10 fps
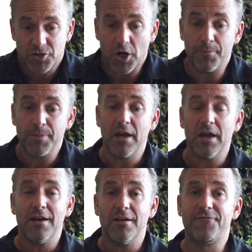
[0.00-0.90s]
So
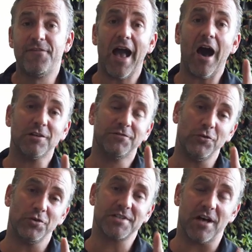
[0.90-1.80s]
figure out
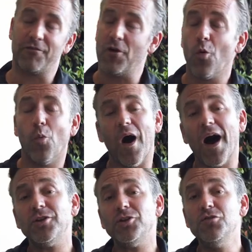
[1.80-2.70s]
for yourself,
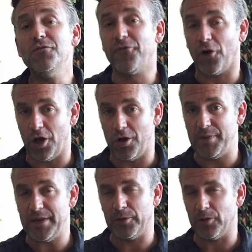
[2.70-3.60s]
why do you
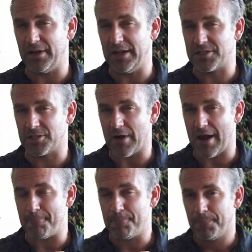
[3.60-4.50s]
follow people on
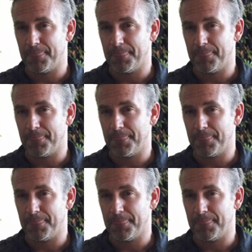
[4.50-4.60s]
Instagram?